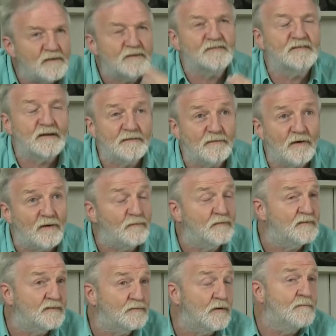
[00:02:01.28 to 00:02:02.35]
yourself off,
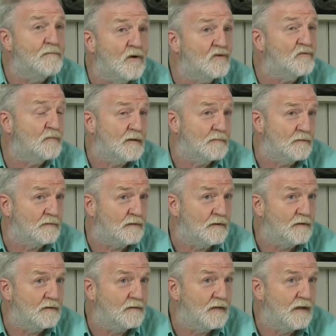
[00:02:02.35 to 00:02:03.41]
which is what most people
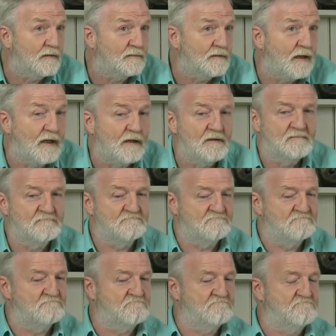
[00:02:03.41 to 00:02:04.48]
do, they say,
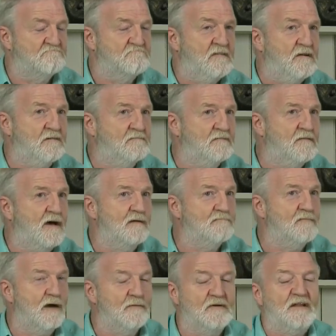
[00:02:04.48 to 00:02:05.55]

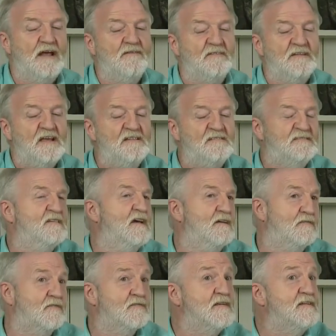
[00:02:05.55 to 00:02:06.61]
I'm going to have an
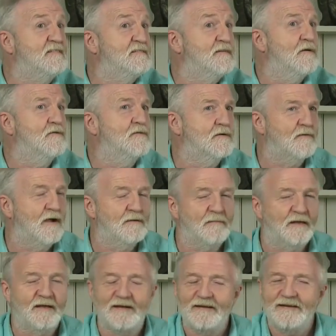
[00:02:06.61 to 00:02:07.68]
insect-free zone around
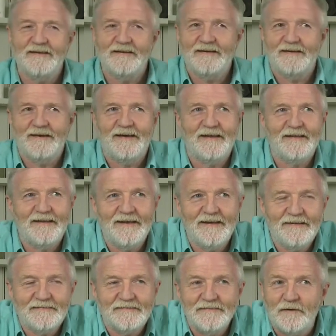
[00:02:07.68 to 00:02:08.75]
me.
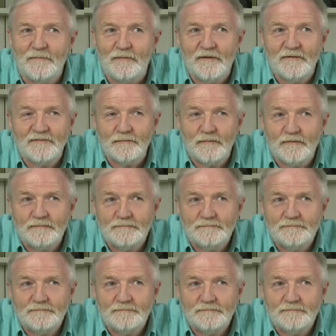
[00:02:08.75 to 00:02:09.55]
It's not possible.